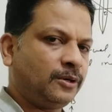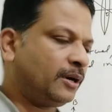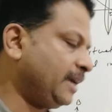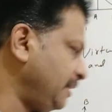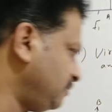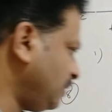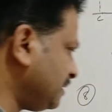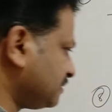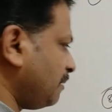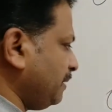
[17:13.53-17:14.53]
Okay, so let
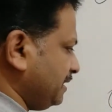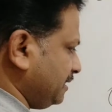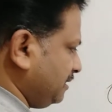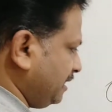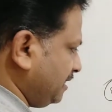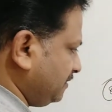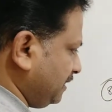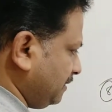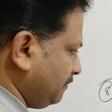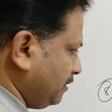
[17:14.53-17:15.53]
us complete it. Let us
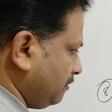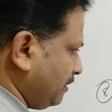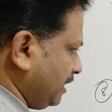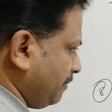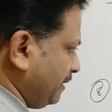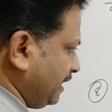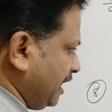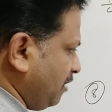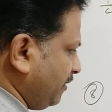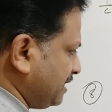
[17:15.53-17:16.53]
see what happened. A
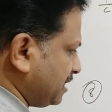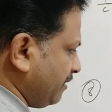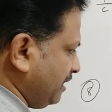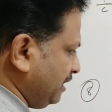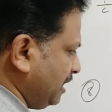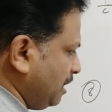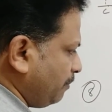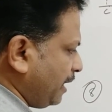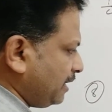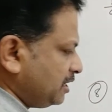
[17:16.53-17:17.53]
ray of light traveling
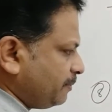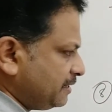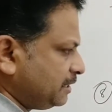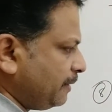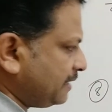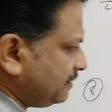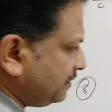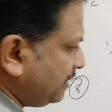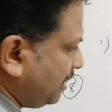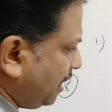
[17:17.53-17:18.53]
parallel to principal
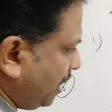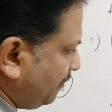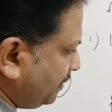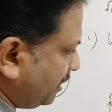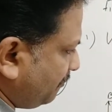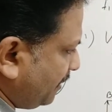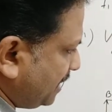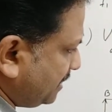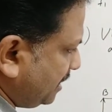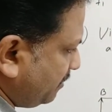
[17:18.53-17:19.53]
axis. After
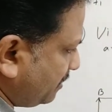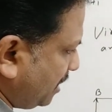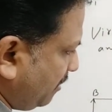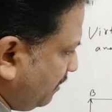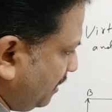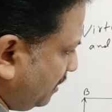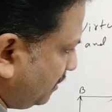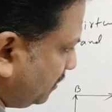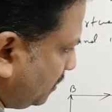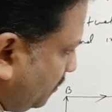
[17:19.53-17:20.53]
refraction, it will travel
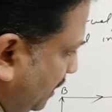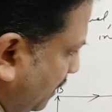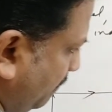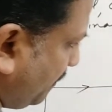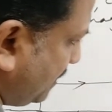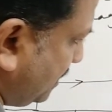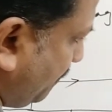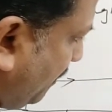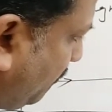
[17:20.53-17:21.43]
through the principal